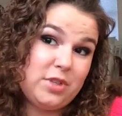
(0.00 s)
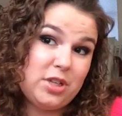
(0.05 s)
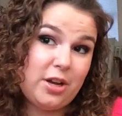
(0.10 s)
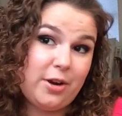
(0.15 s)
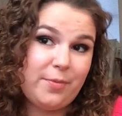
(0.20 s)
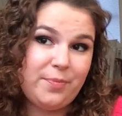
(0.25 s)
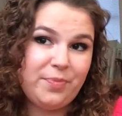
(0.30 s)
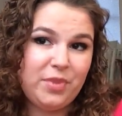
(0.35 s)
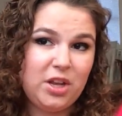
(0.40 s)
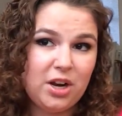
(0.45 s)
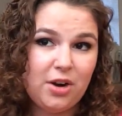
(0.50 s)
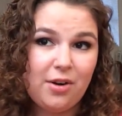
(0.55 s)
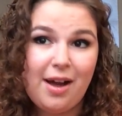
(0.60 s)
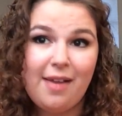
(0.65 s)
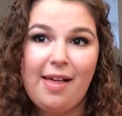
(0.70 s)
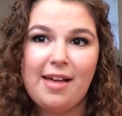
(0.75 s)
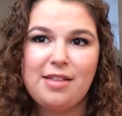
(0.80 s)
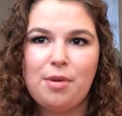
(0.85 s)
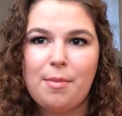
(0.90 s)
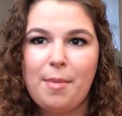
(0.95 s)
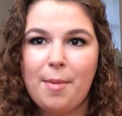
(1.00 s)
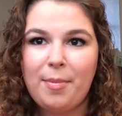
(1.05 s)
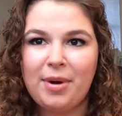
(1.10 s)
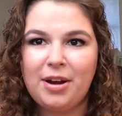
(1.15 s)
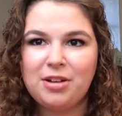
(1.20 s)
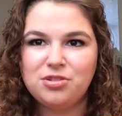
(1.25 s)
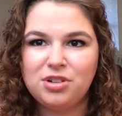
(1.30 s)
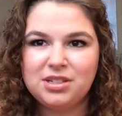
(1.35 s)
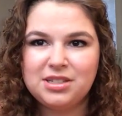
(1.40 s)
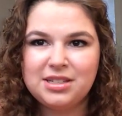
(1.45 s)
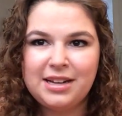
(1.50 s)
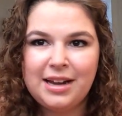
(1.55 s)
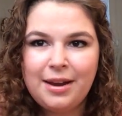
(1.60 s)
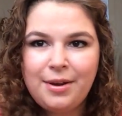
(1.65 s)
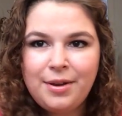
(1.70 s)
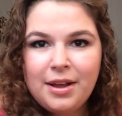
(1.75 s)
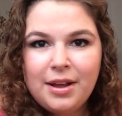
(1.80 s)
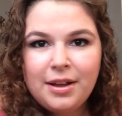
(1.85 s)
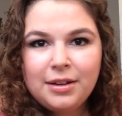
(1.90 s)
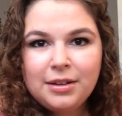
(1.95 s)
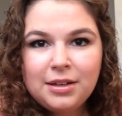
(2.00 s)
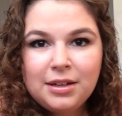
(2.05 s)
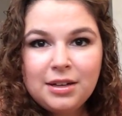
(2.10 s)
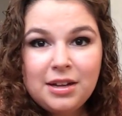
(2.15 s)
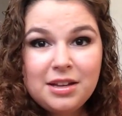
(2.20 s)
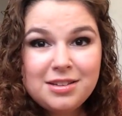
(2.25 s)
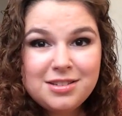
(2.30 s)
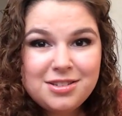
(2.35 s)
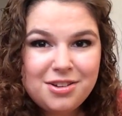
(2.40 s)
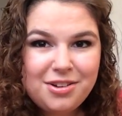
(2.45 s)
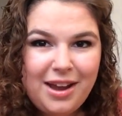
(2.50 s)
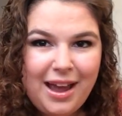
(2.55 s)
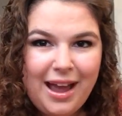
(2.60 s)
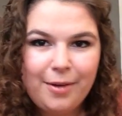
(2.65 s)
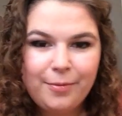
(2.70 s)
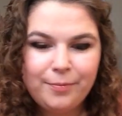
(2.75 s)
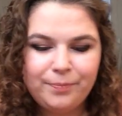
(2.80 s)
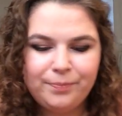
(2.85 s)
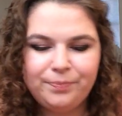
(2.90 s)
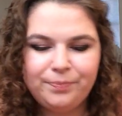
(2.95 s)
So, you know, I like how my brows look today. So, yeah.